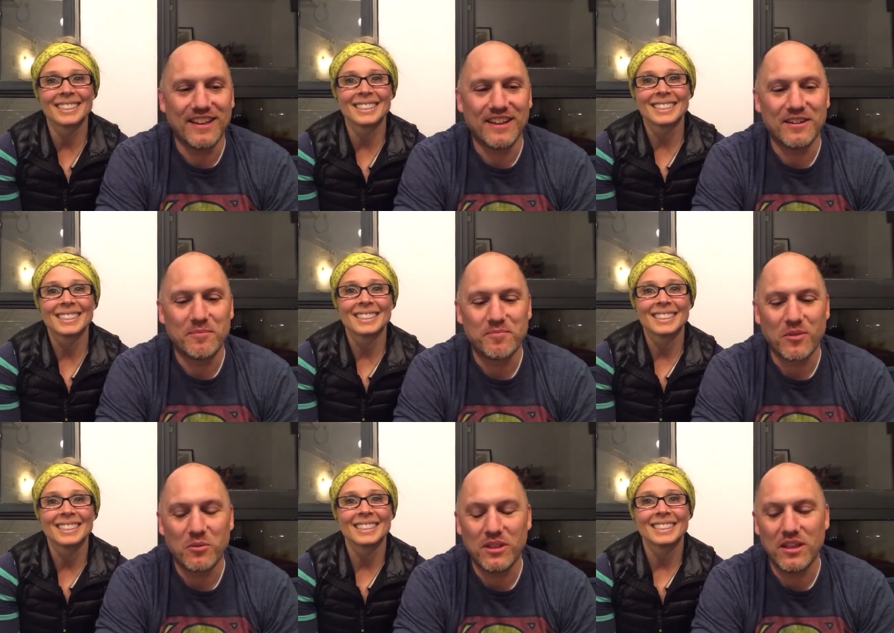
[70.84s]
Speaker 1: uh,
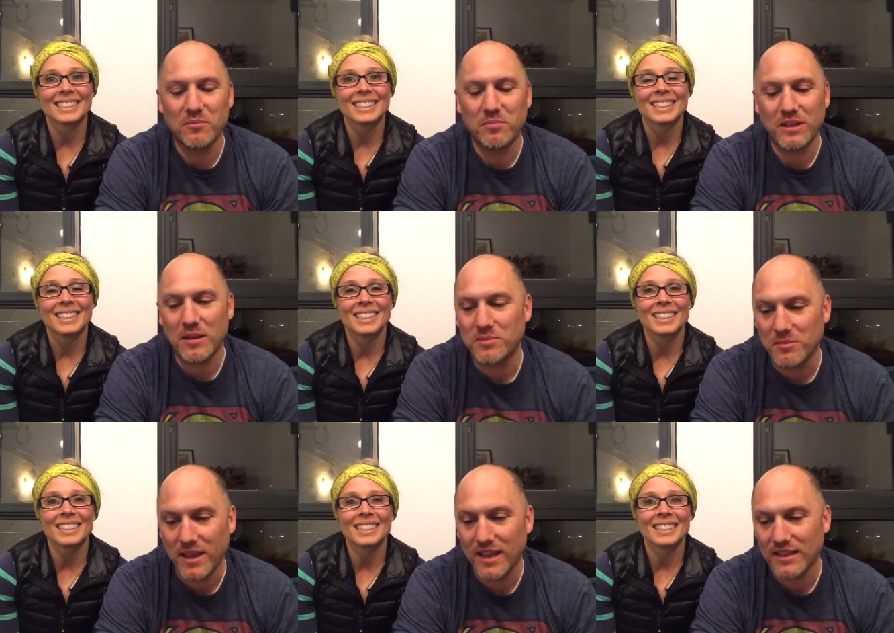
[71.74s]
we then picked up
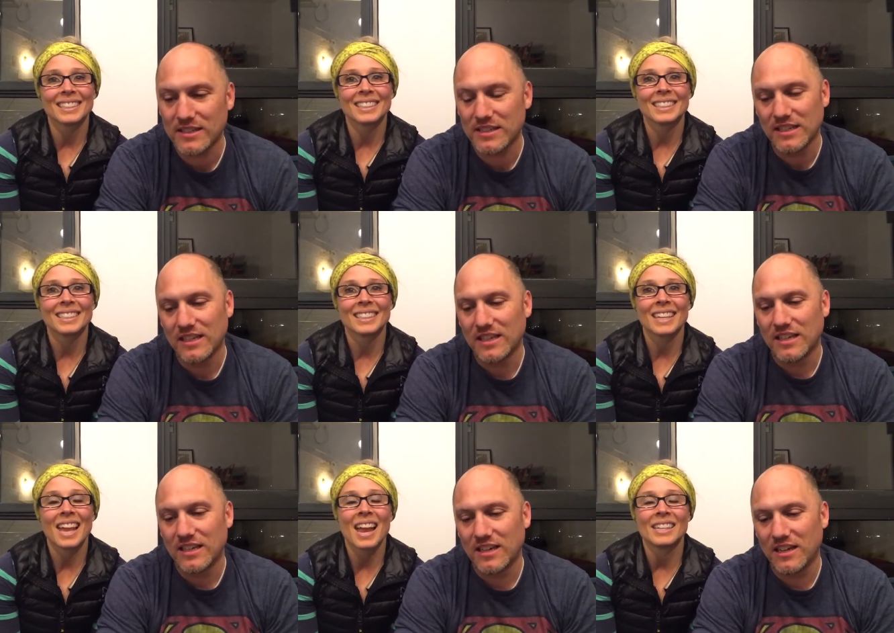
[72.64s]
some eggs.
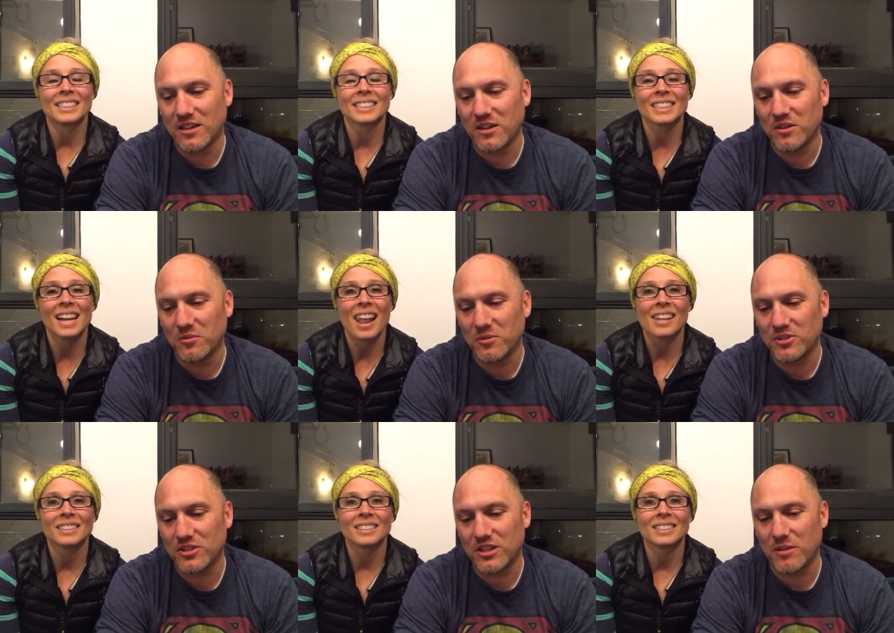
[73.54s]
Uh,
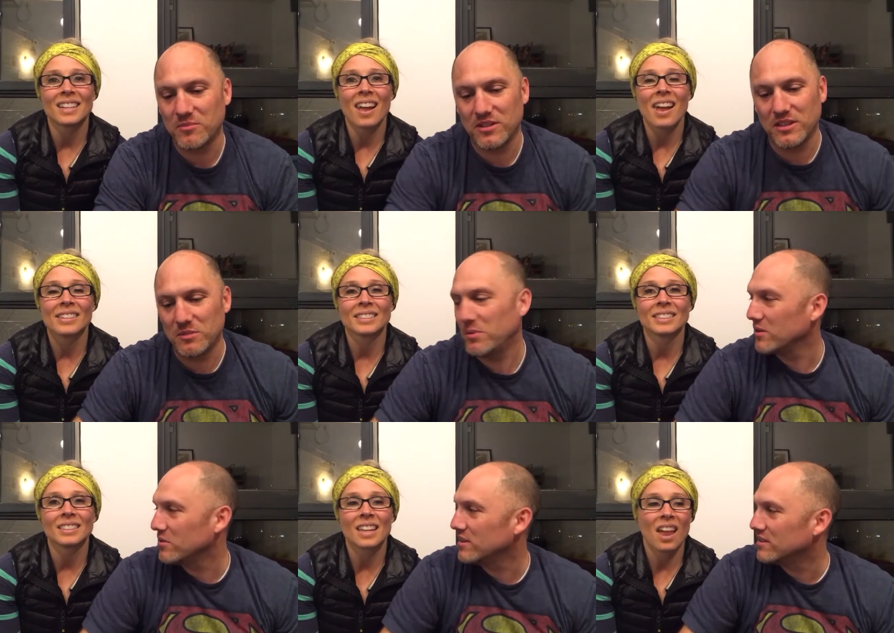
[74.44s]
which comes in this
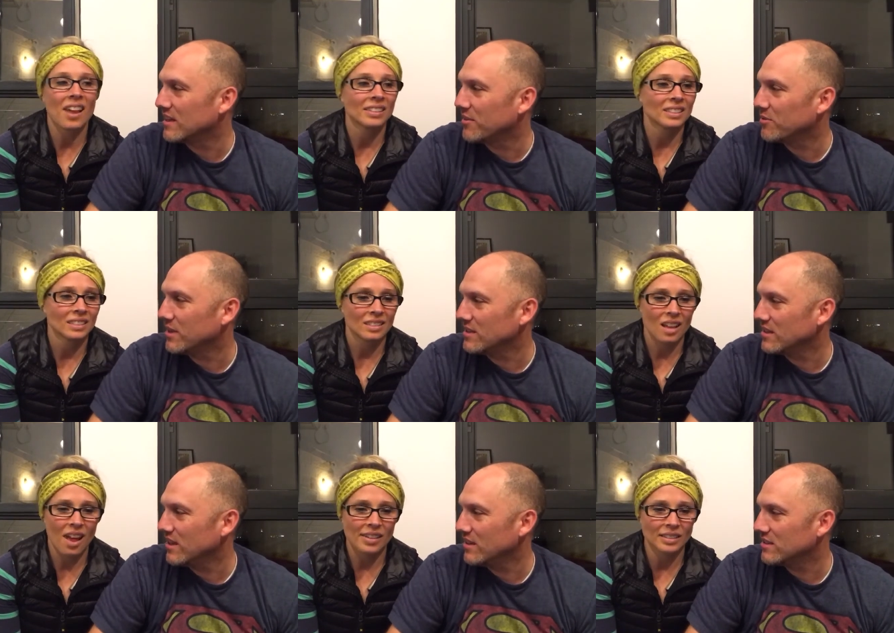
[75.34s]
big, what's that, three dozen
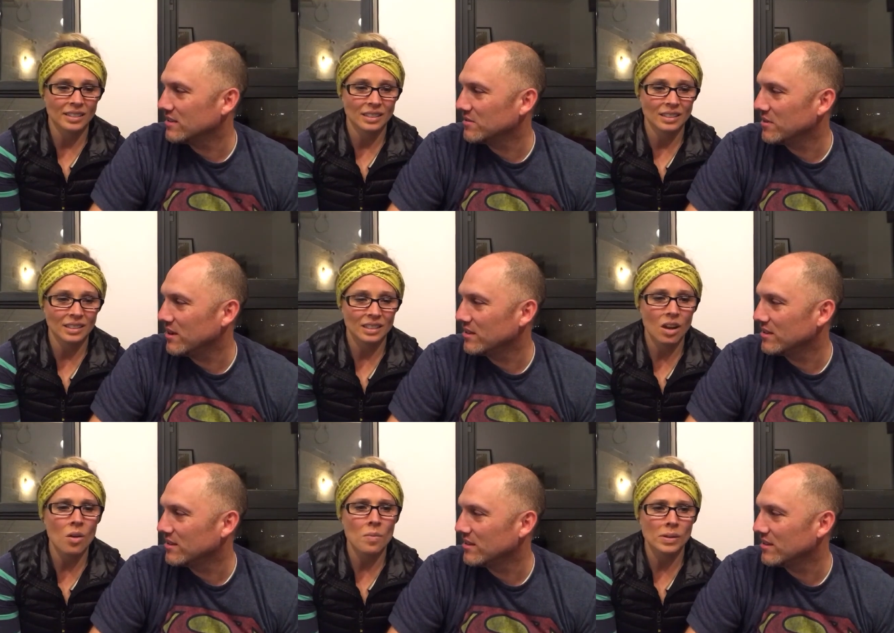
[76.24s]
eggs
Speaker 2: we got?
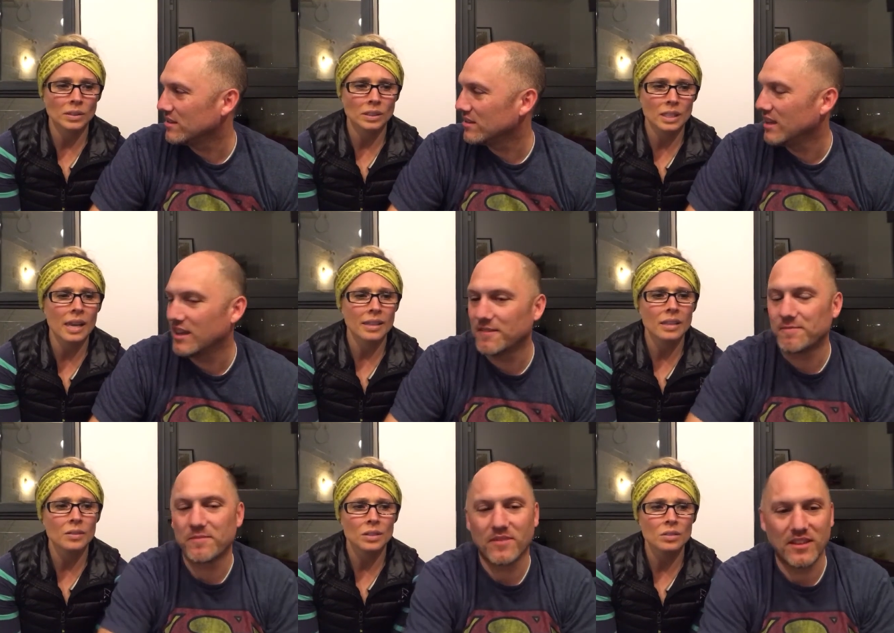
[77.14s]
Almost, yeah, yeah I
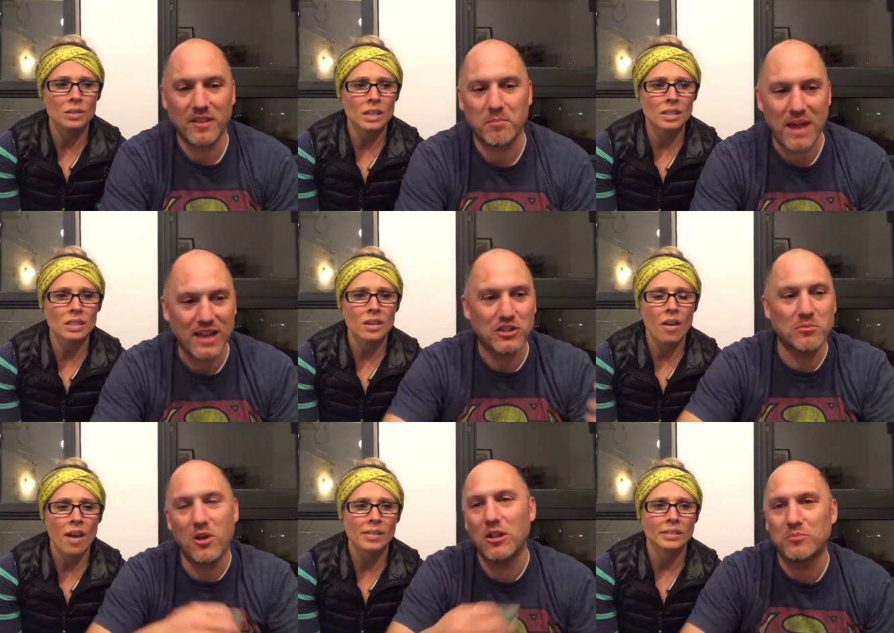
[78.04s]
think it was They package
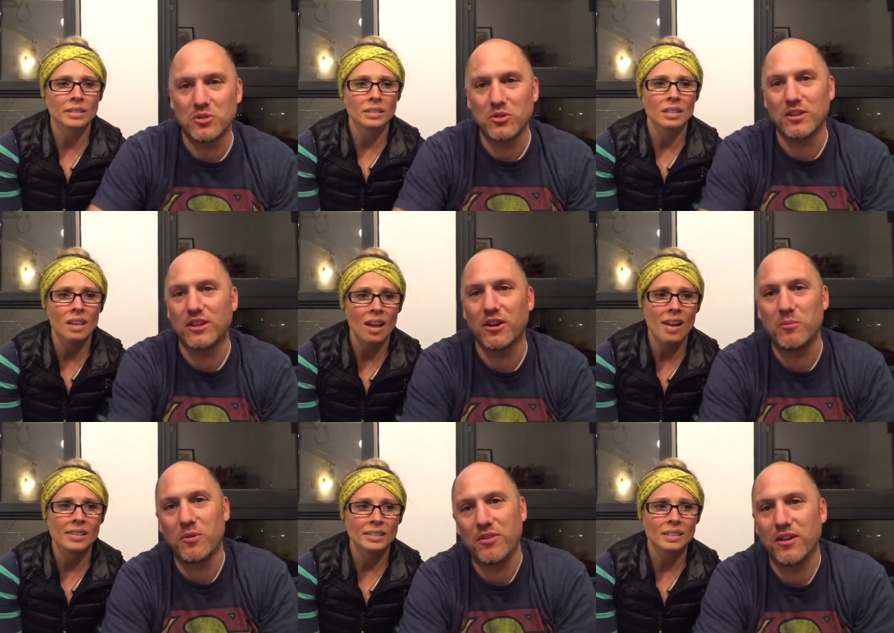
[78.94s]
them
Speaker 1: all up so you can carry
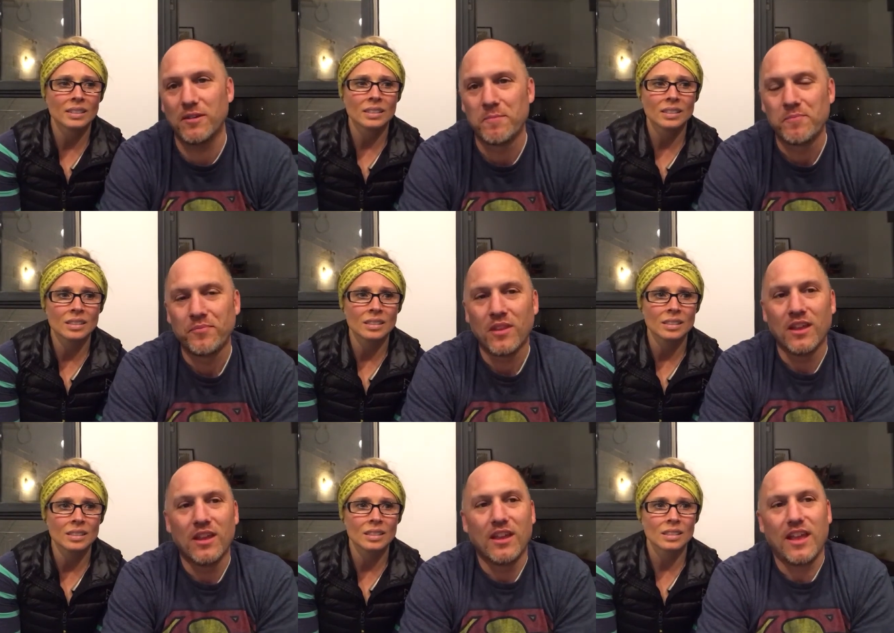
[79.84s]
them with you.
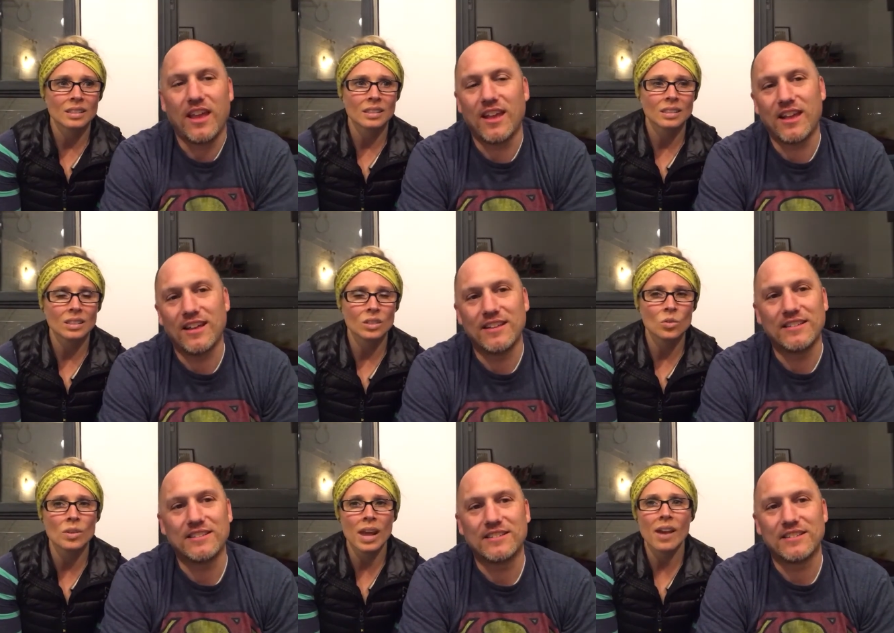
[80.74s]

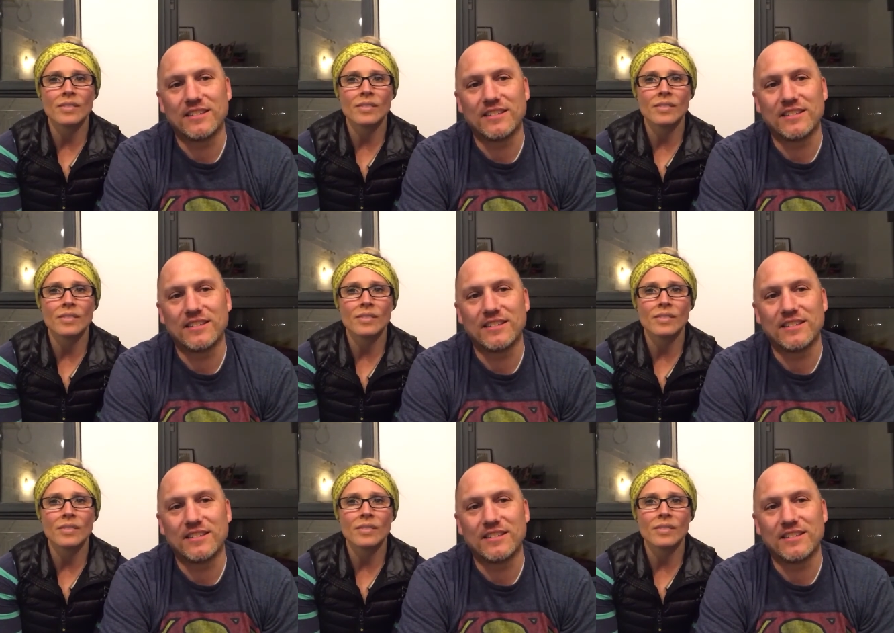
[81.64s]
And